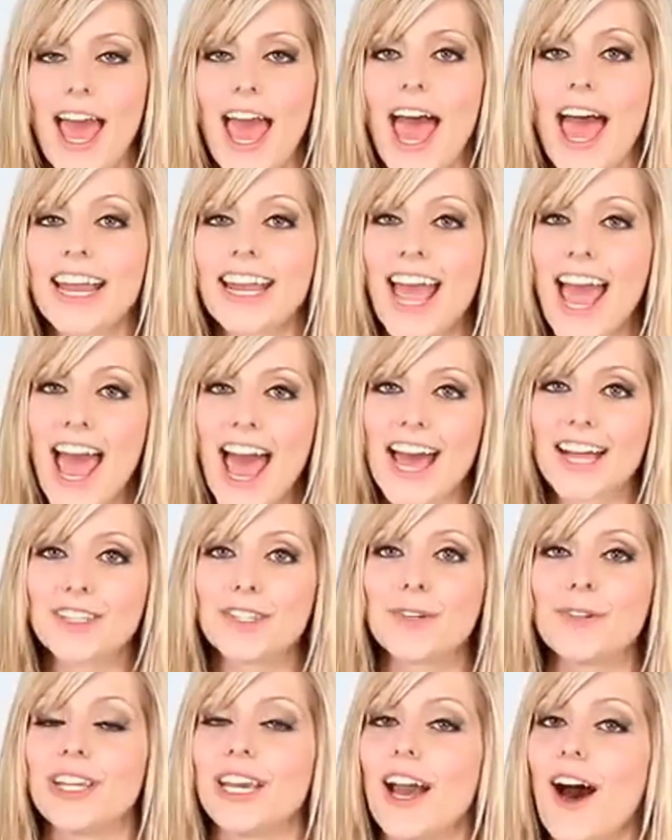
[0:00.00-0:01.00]
and add
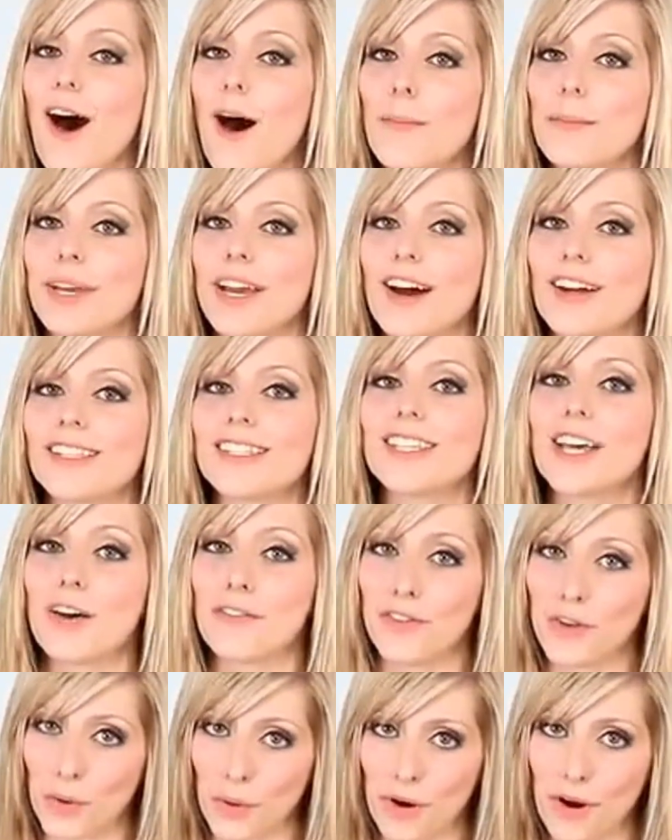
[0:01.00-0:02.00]
to the ambiance
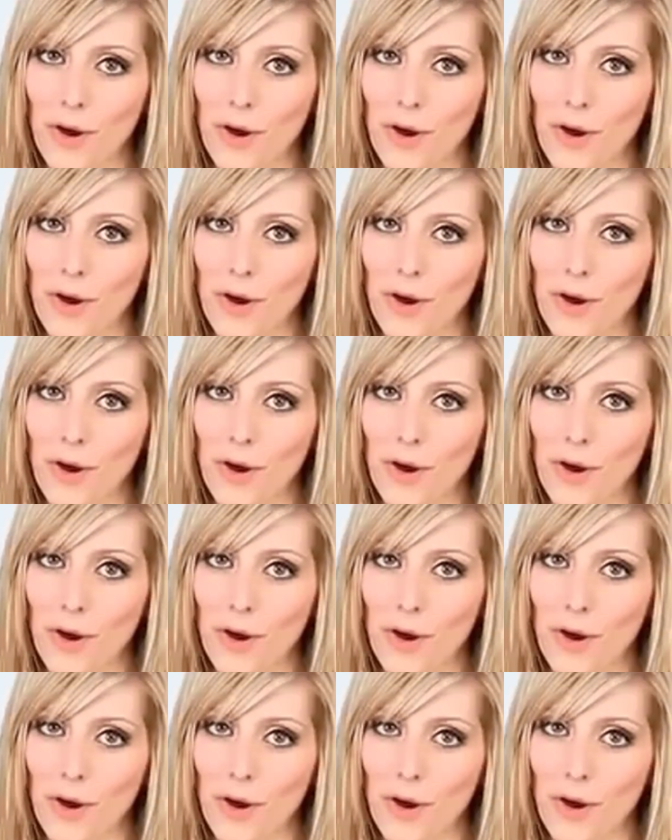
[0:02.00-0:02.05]
of your